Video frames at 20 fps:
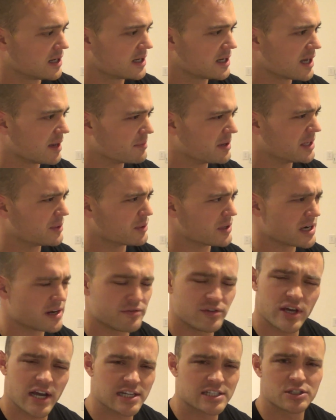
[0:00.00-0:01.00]
I mean, would any of
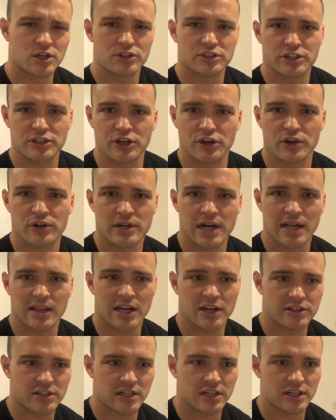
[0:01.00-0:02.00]
you guys know what to do? You're not
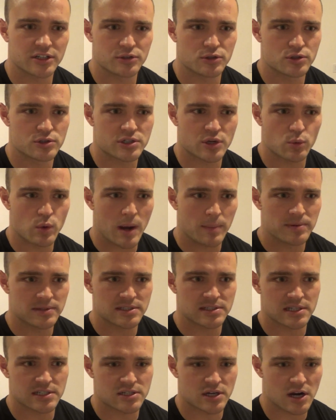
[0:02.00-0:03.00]
allowed to use any weapons
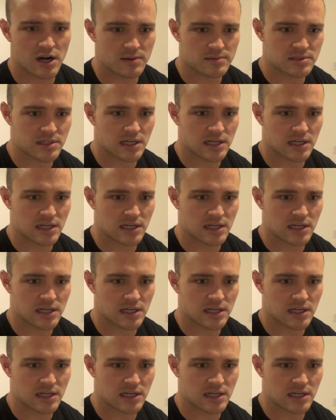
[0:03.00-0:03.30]
disarms,